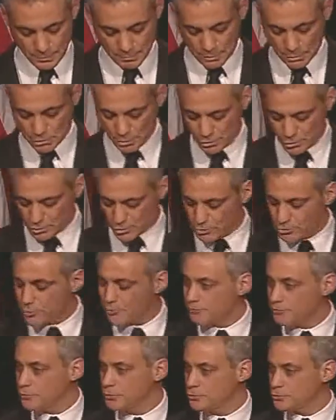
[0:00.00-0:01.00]
but to look to the
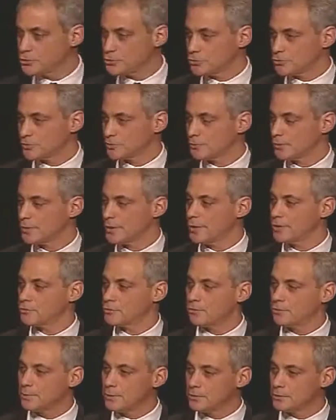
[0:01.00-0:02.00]
future and
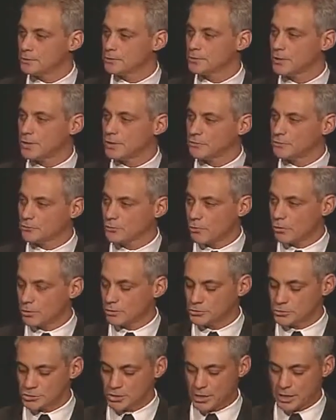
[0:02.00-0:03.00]
to build a
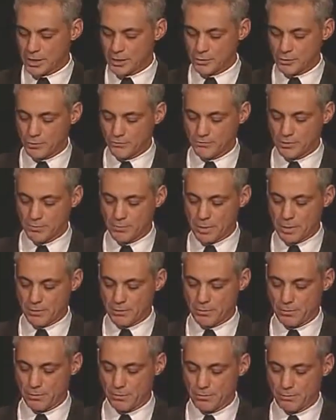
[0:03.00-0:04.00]
strong Chicago of
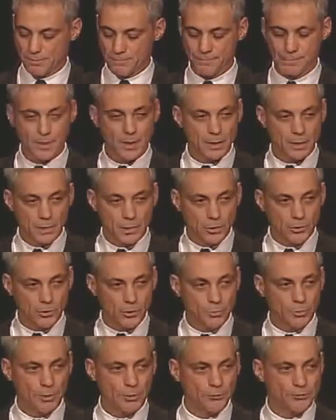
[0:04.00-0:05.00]
tomorrow.
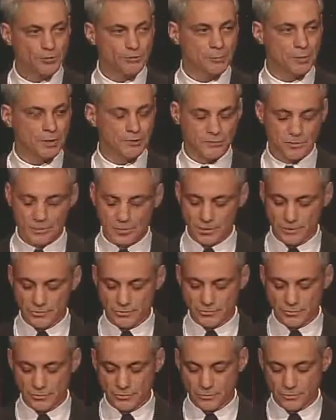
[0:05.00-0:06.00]
Nobody respects the
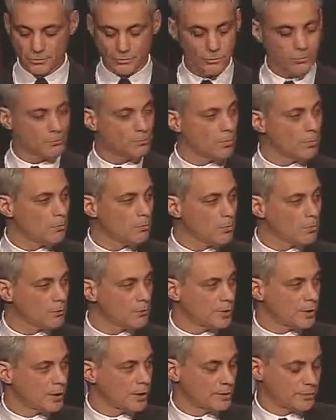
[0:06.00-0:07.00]
leaders in this room more
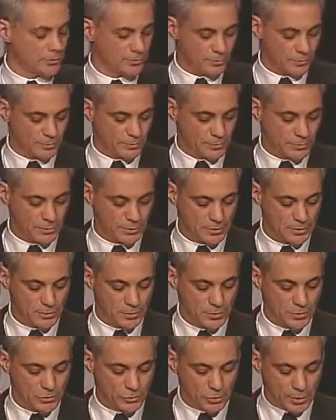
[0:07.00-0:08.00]
than I do.
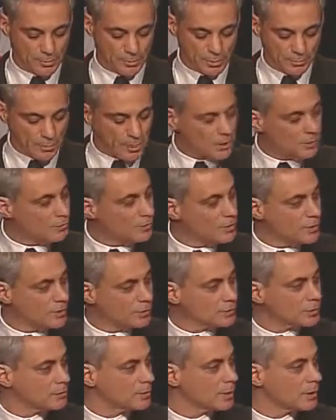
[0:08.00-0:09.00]
So I'm going to pay you the
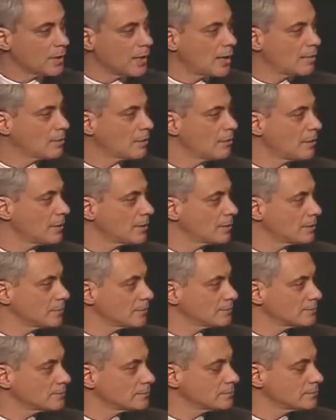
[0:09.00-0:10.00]
ultimate compliment
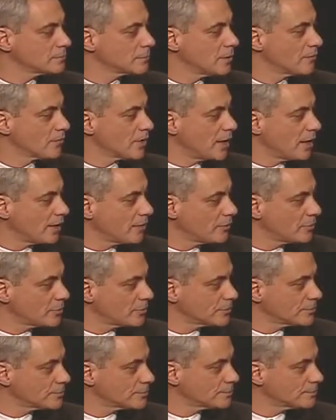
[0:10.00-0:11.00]
of
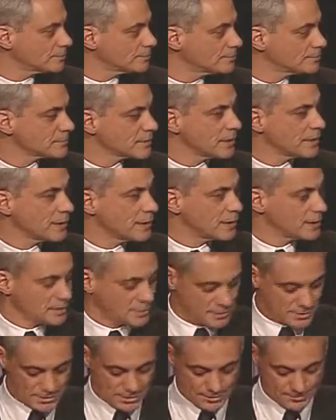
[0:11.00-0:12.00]
candor and
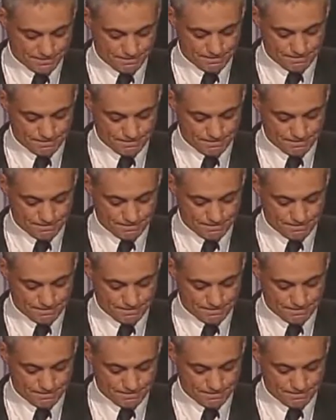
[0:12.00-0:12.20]
honesty.